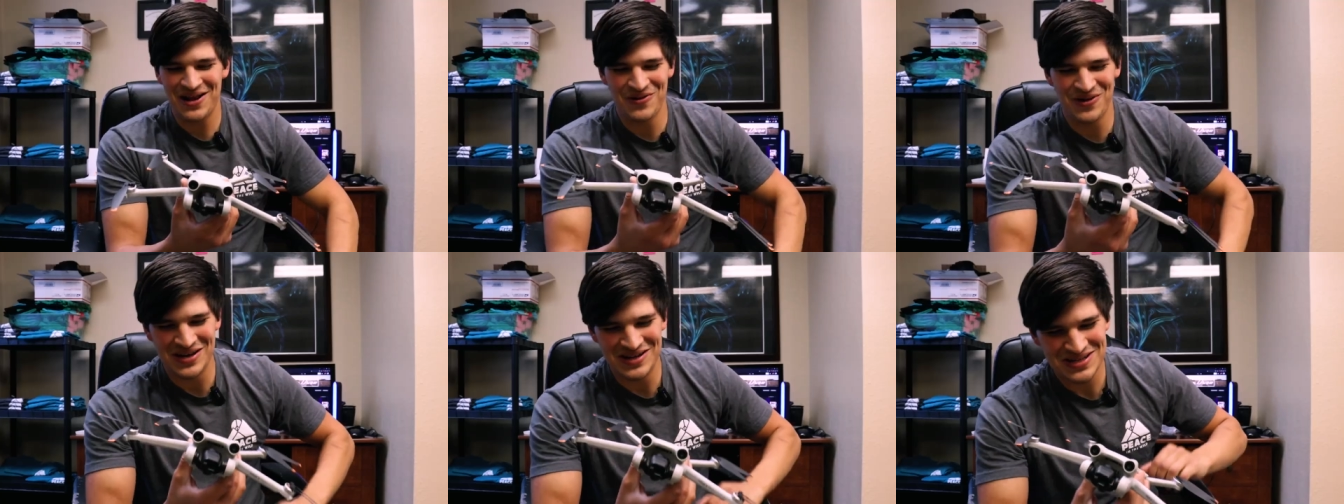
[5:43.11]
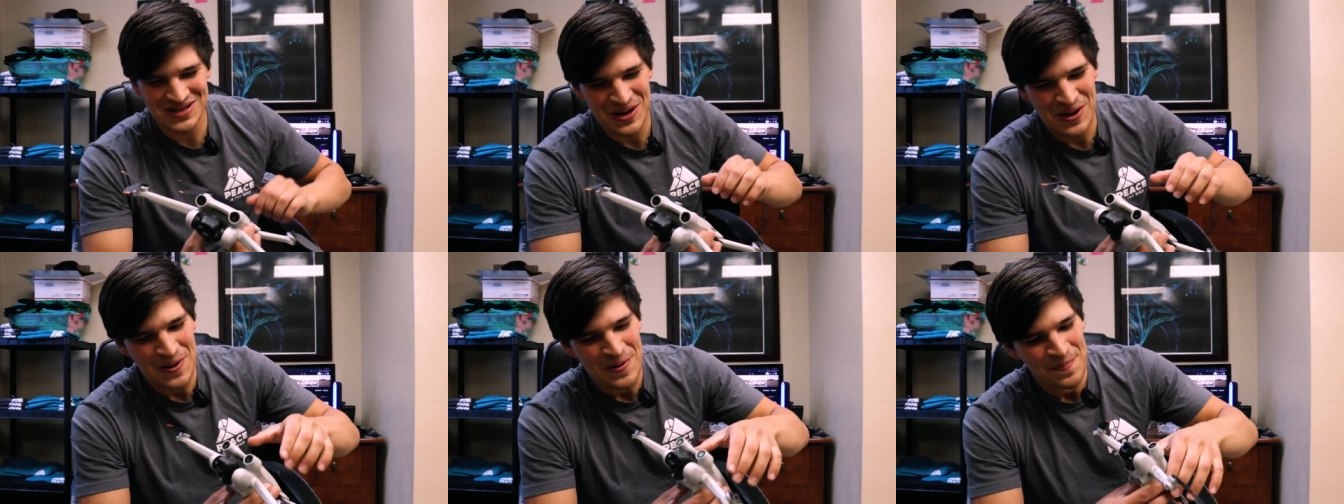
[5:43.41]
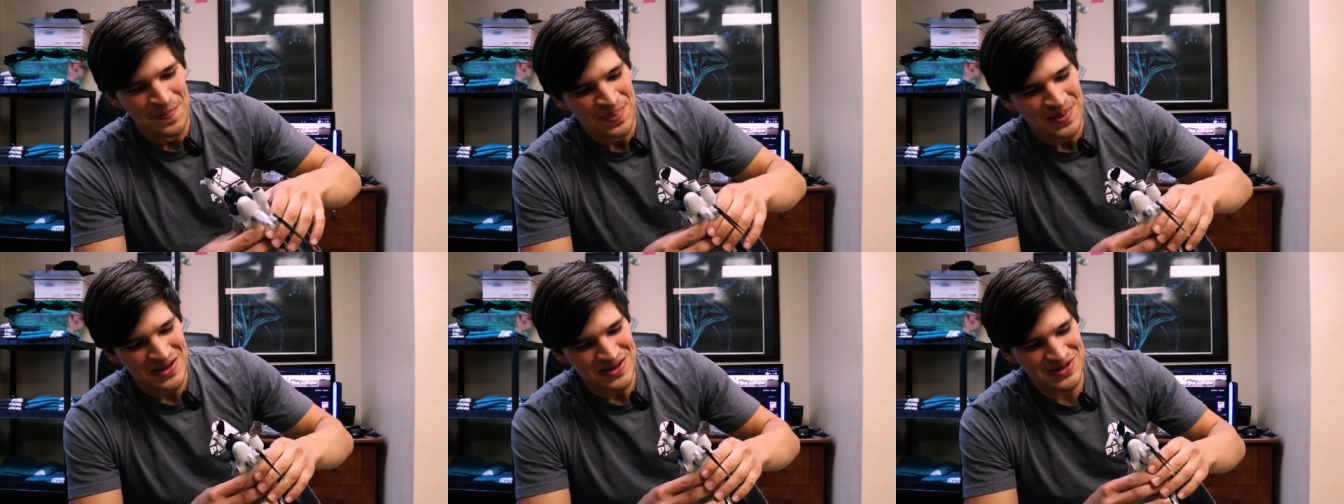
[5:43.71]
Anyways,
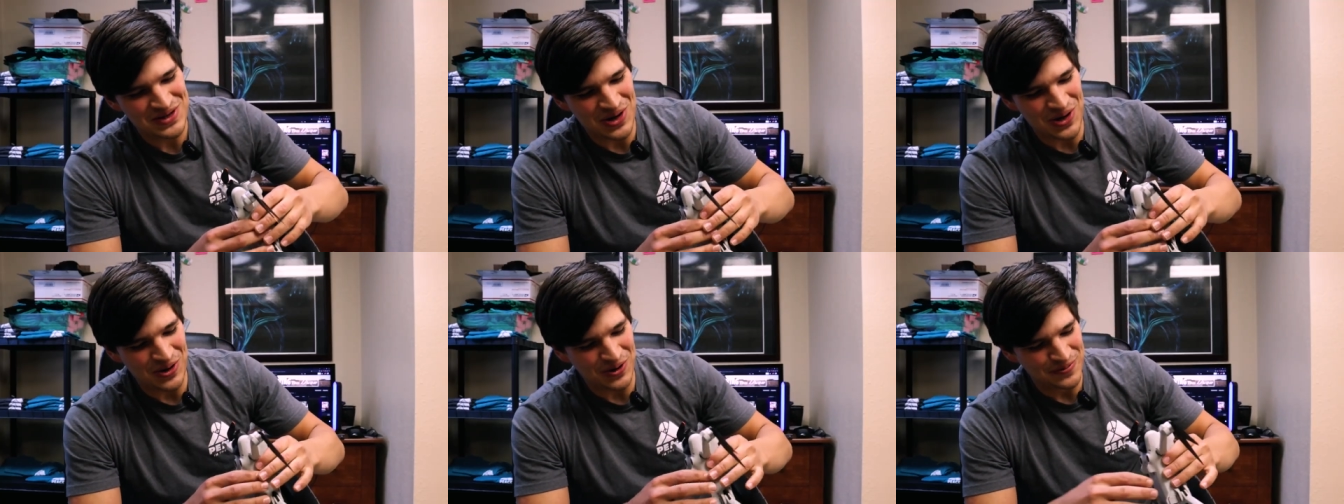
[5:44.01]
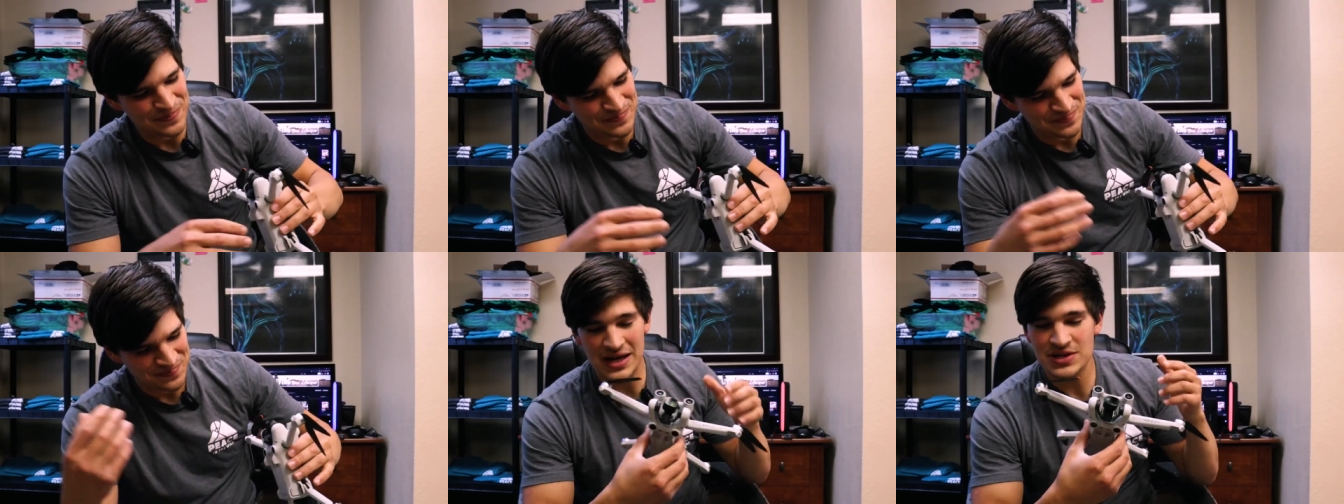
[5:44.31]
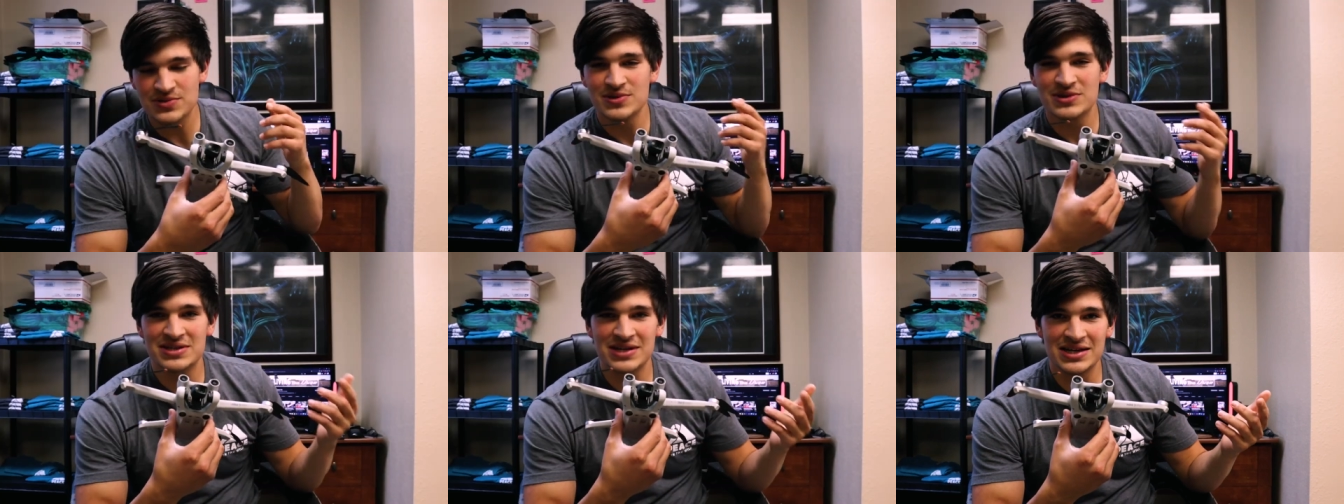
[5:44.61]
so
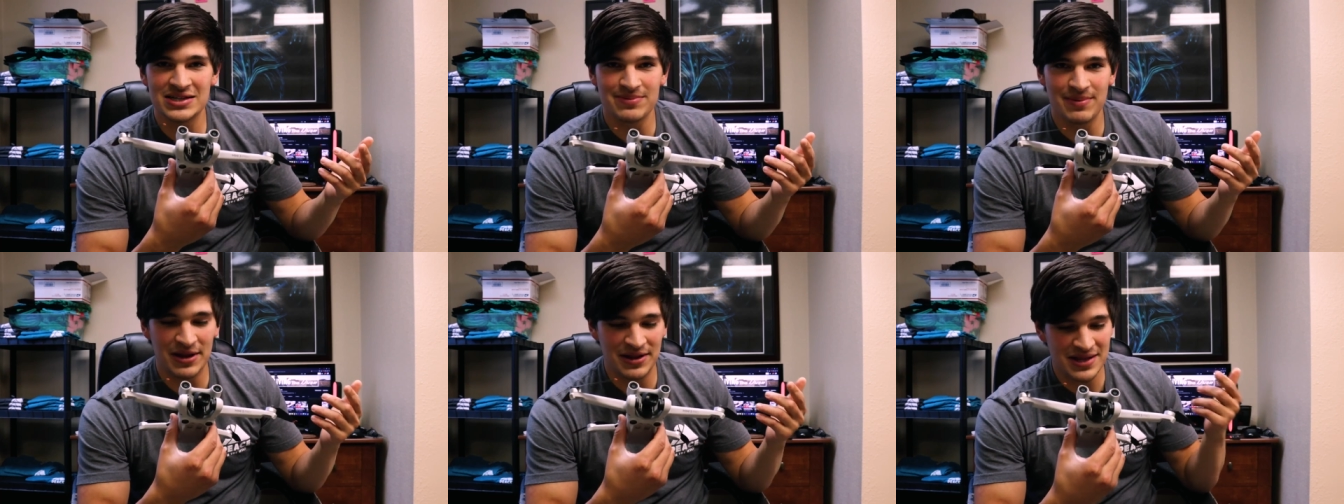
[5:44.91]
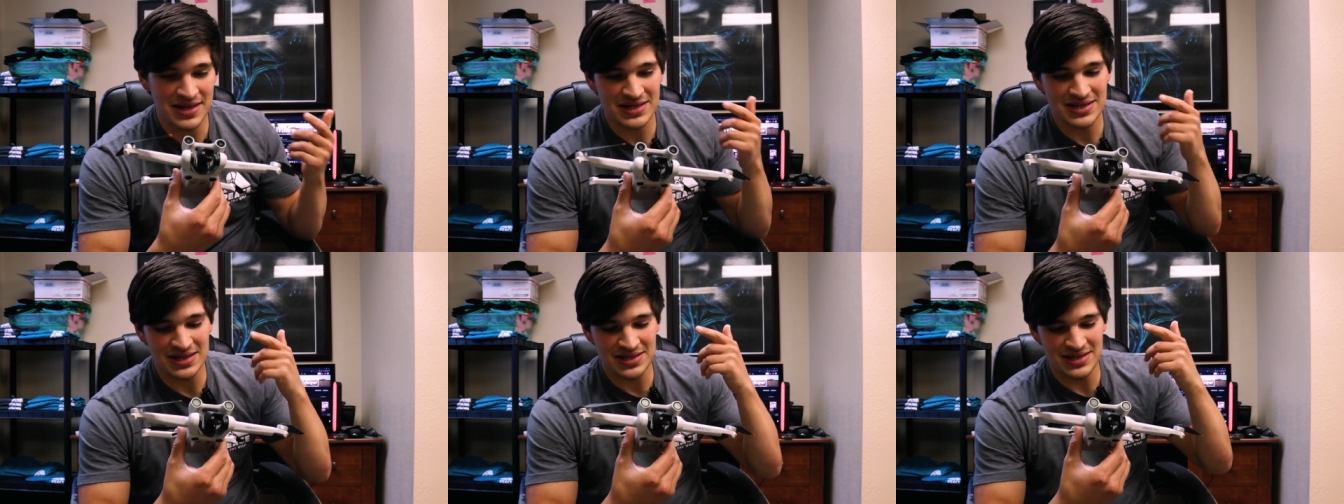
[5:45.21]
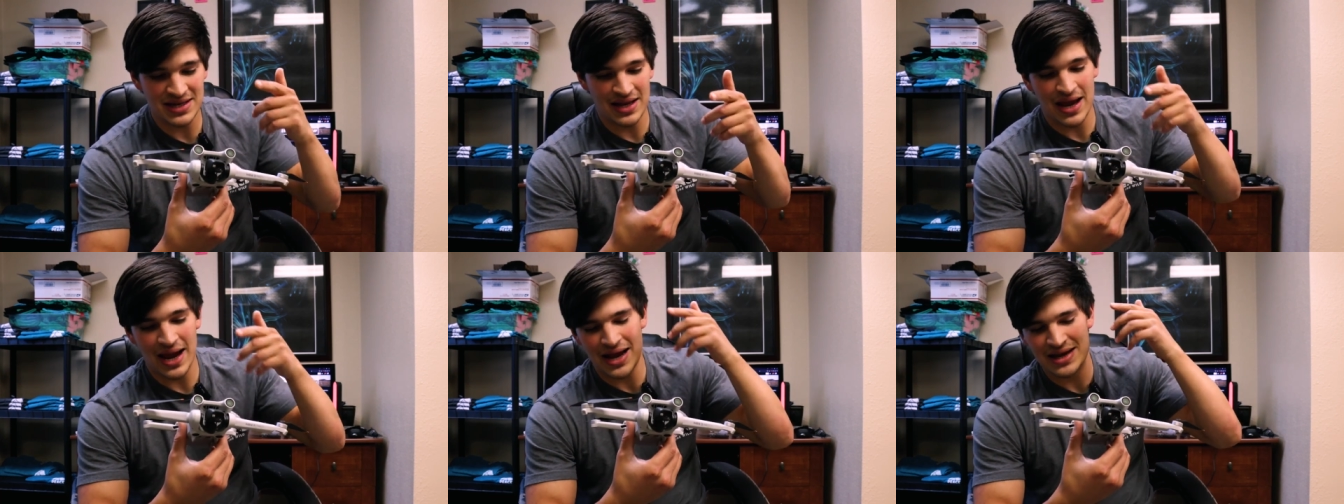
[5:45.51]
that's what's nice about this
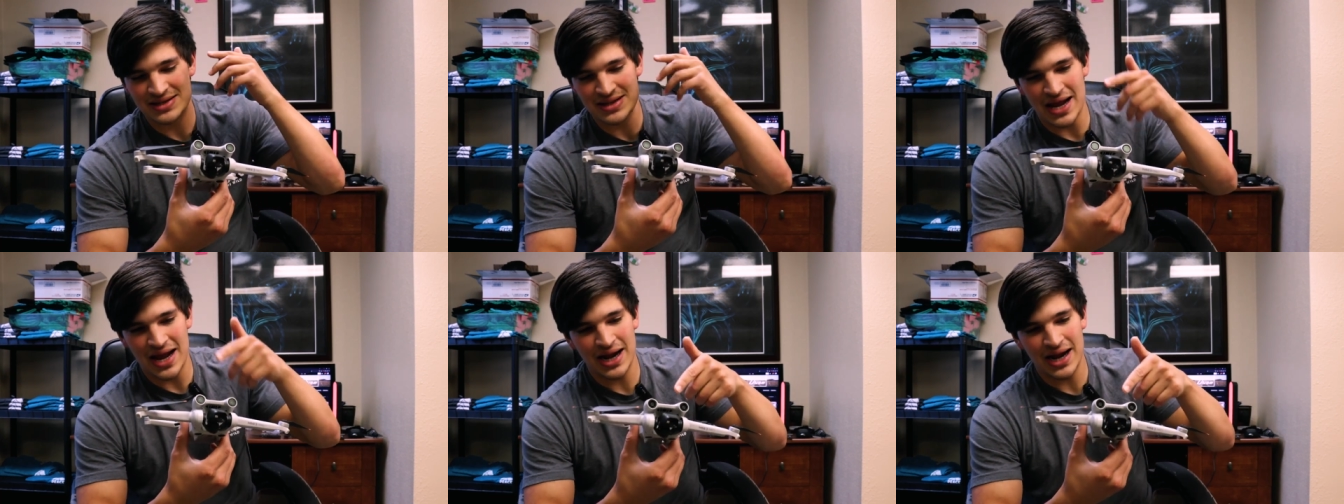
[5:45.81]
is it has